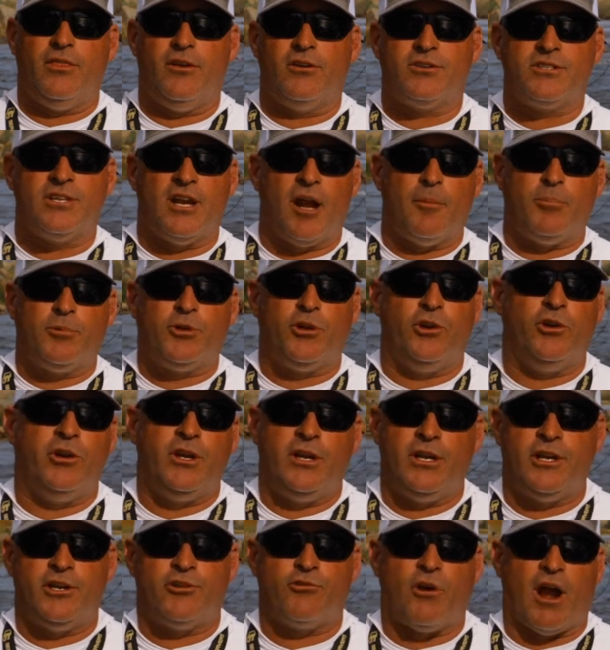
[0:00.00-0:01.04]
there's an
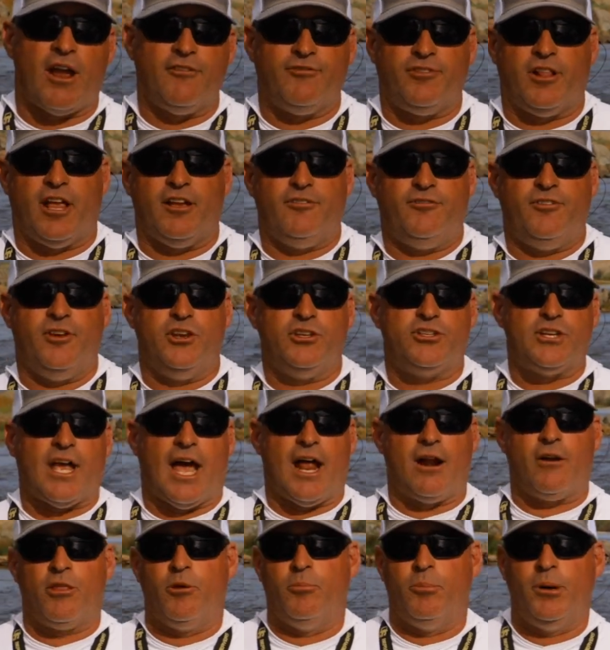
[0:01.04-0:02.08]
opportunity to dry fly fish
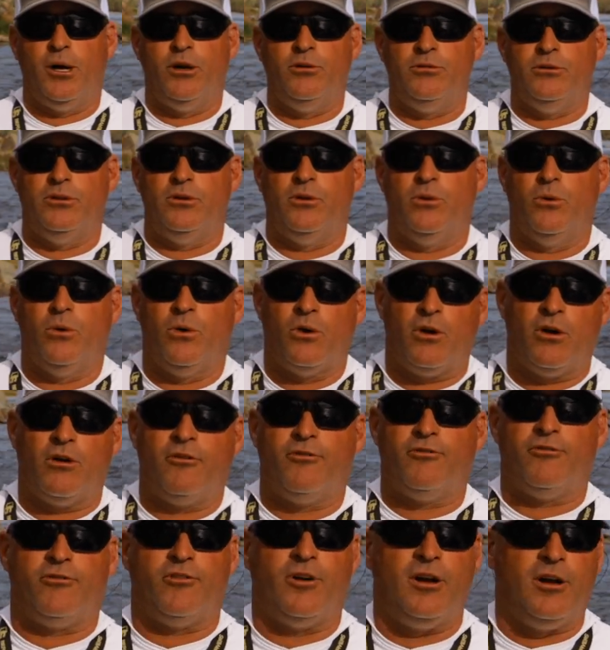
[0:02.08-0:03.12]
out of the boat
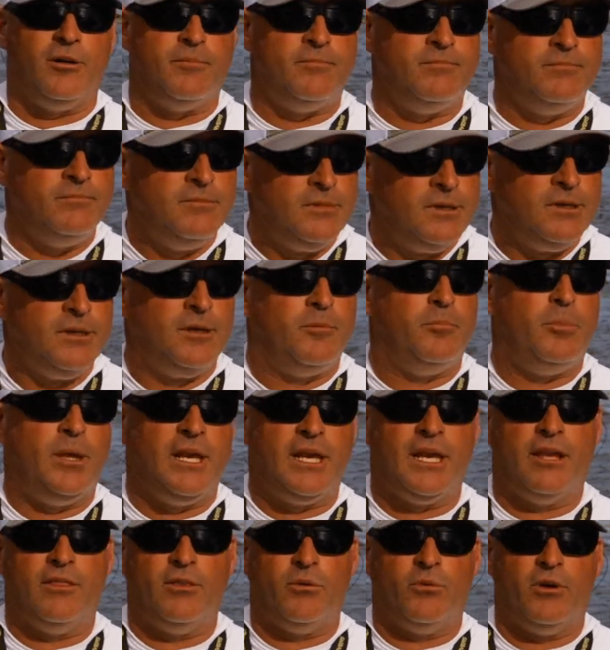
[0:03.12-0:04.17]
or from
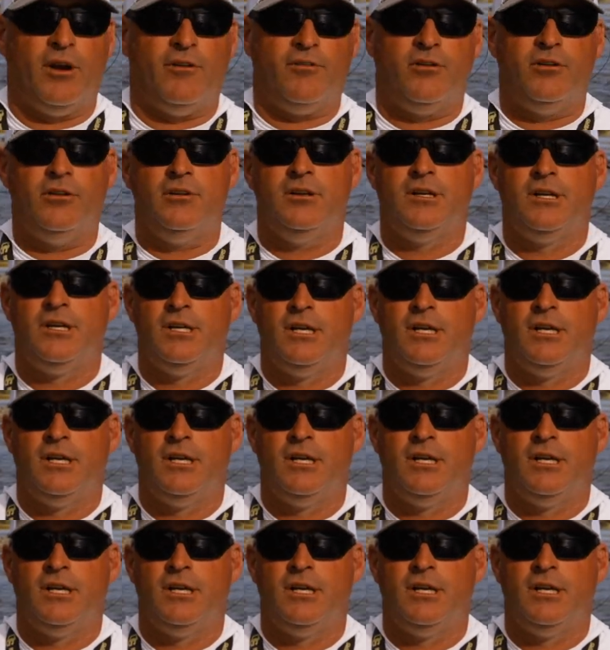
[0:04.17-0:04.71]
being in the river,